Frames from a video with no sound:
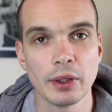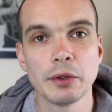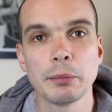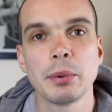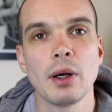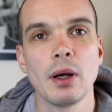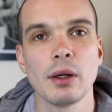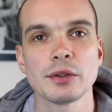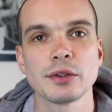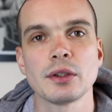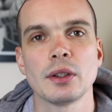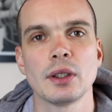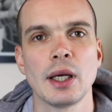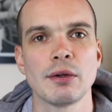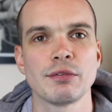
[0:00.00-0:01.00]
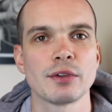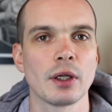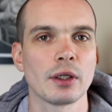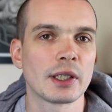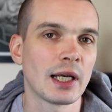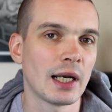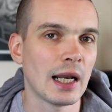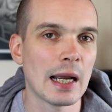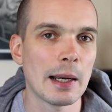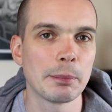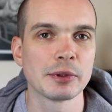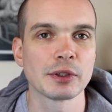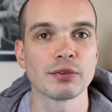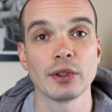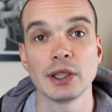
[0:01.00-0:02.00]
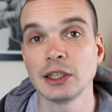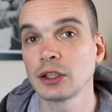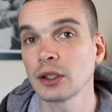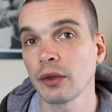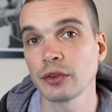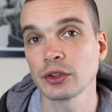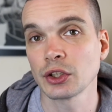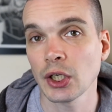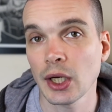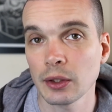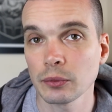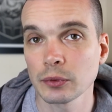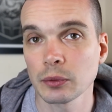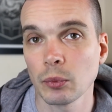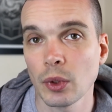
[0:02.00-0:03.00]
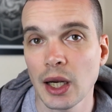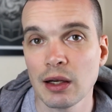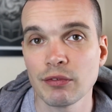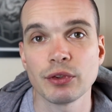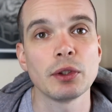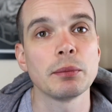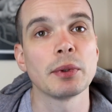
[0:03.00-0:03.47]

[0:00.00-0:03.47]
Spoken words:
in the past and have done collabs for each other's channels and what have you,